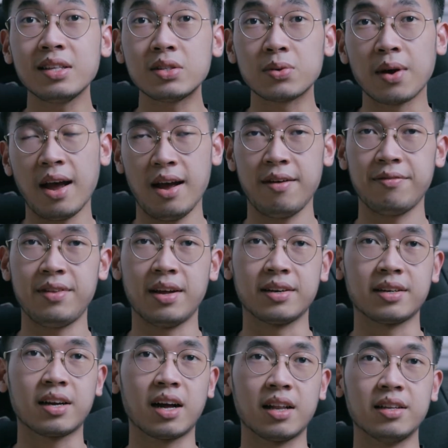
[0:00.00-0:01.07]
need to have
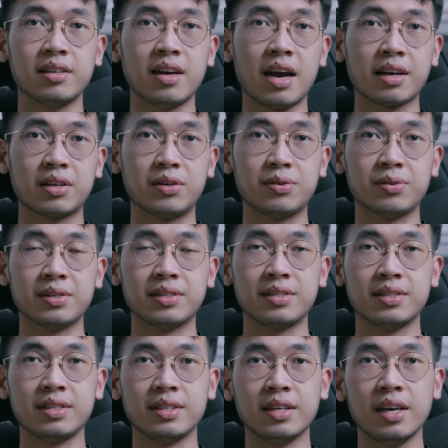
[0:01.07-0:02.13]
that color
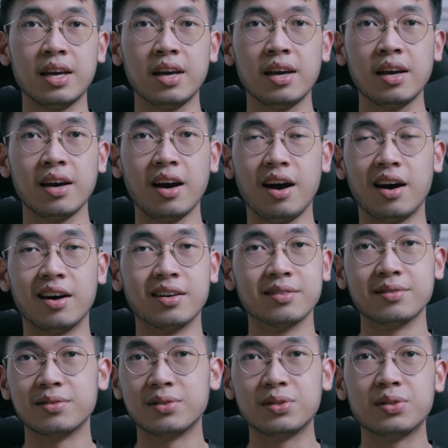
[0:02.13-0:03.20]
accuracy
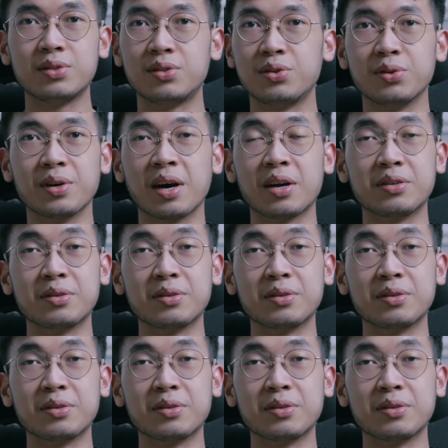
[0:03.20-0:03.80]
uh, to